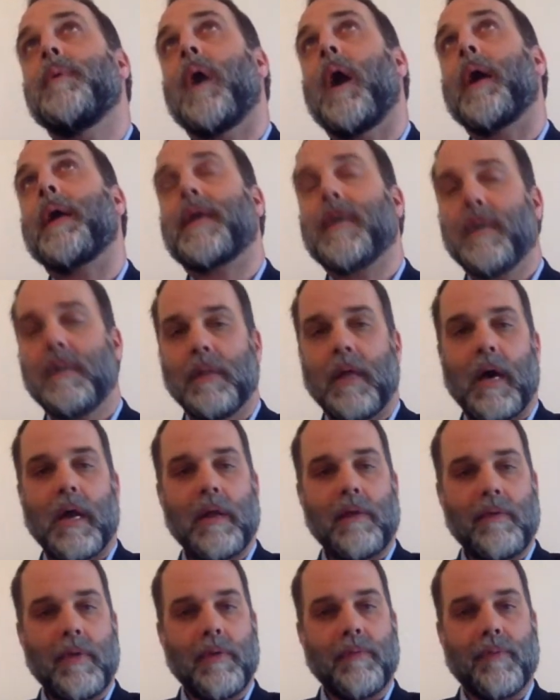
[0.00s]
I get a
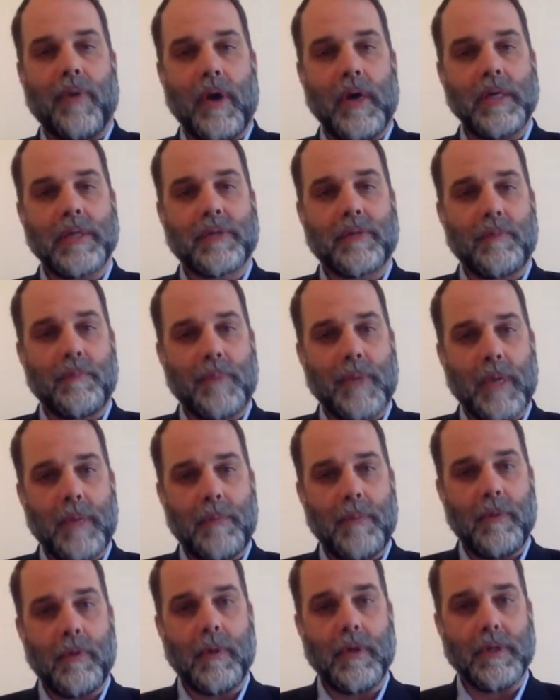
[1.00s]
lot of advice from
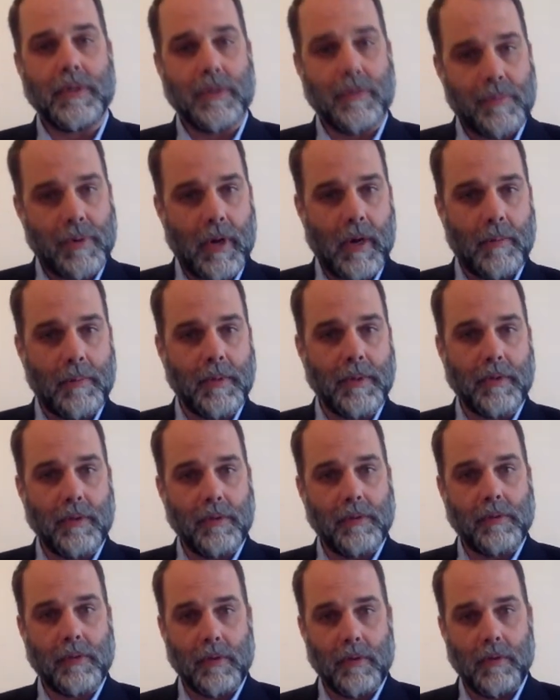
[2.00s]
people, as you probably
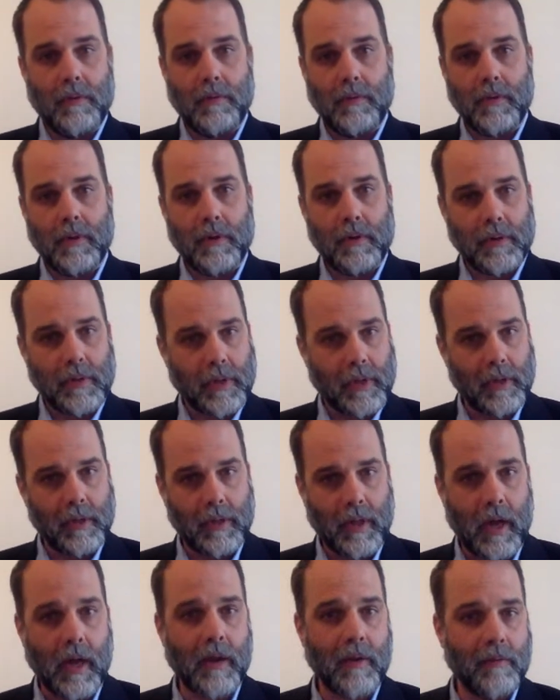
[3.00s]
do too. You know, you get a
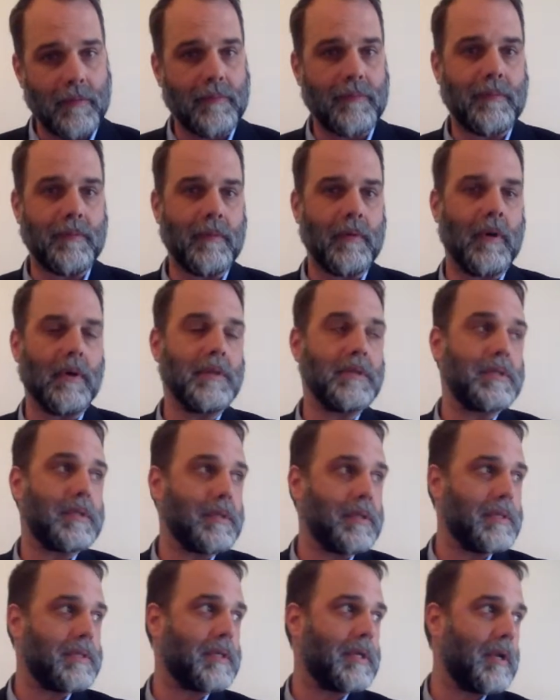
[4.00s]
lot of
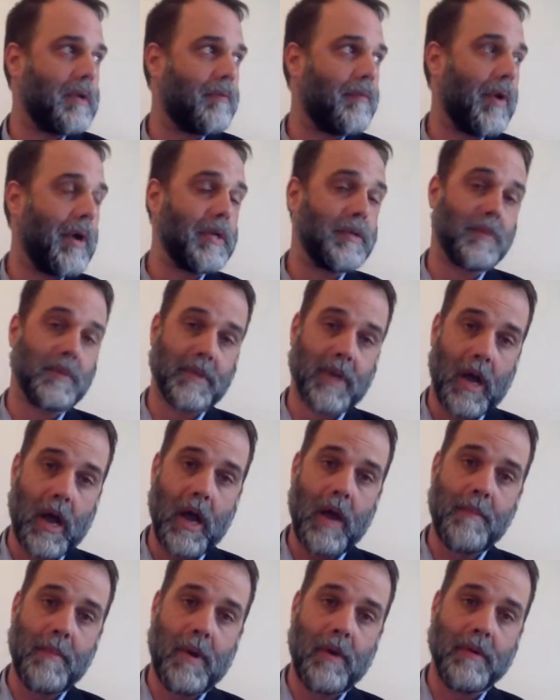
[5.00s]
unsolicited advice, which
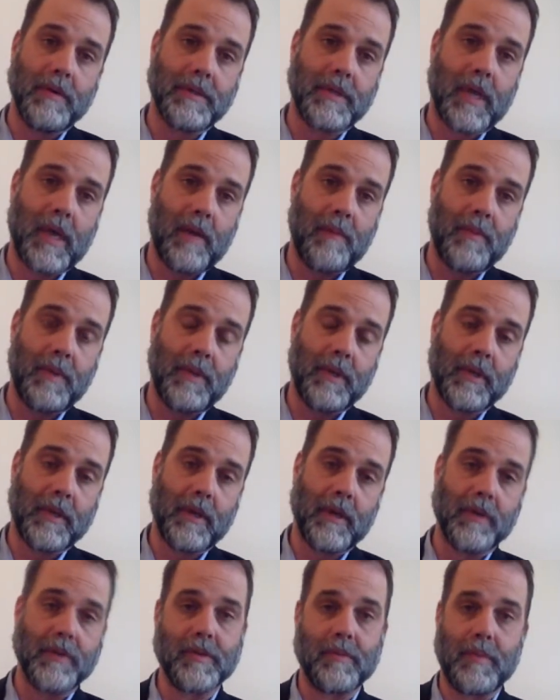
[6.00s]
I'm always happy to
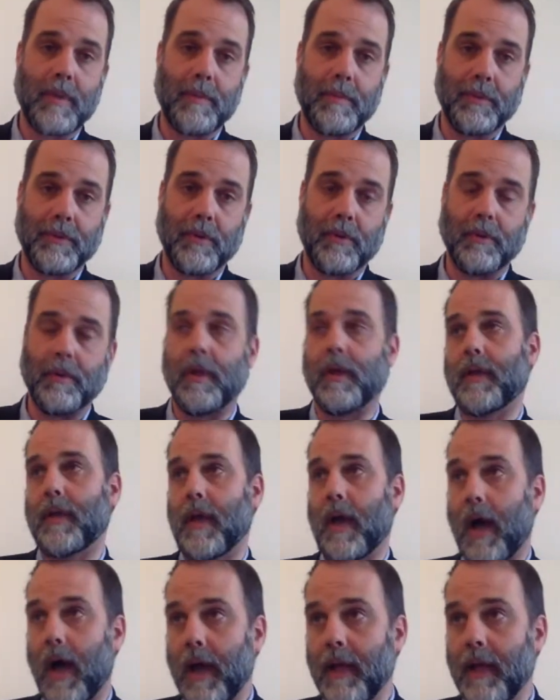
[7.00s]
get. Some people don't like it.